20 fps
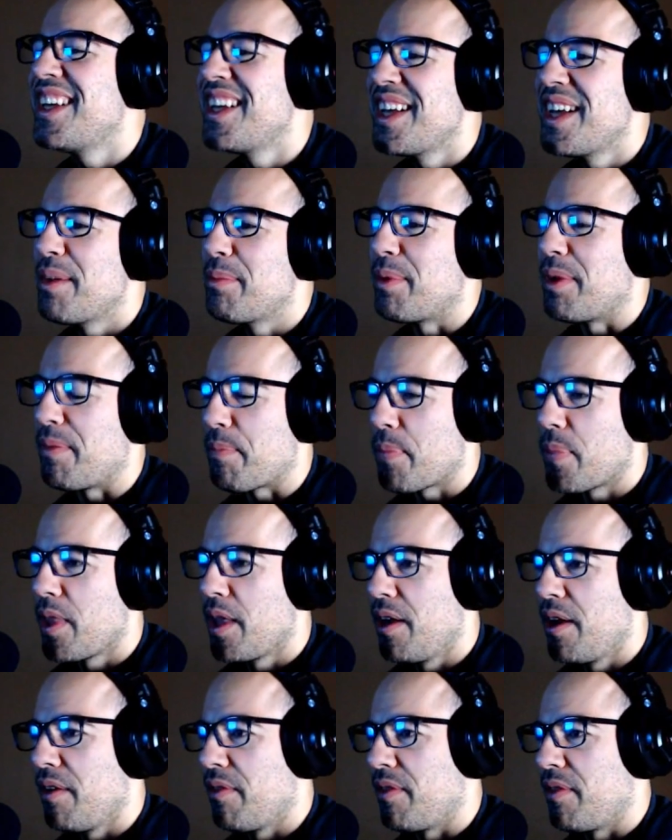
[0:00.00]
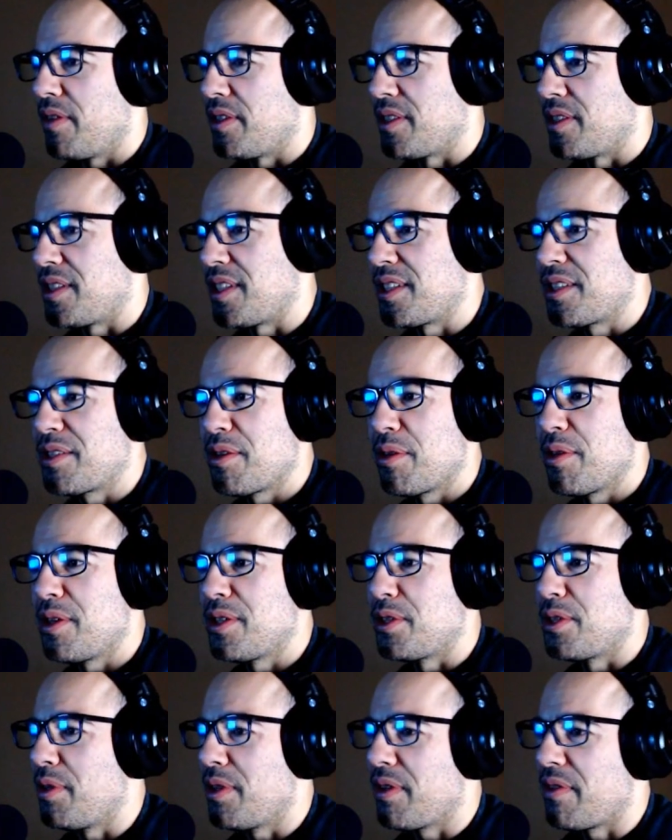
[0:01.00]
But Francisco is doing the
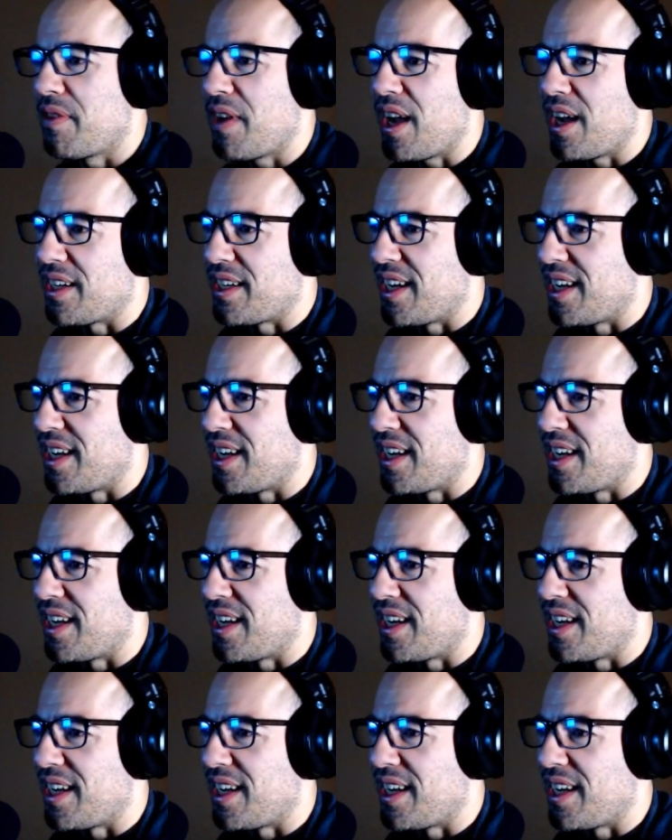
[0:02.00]
fire dance down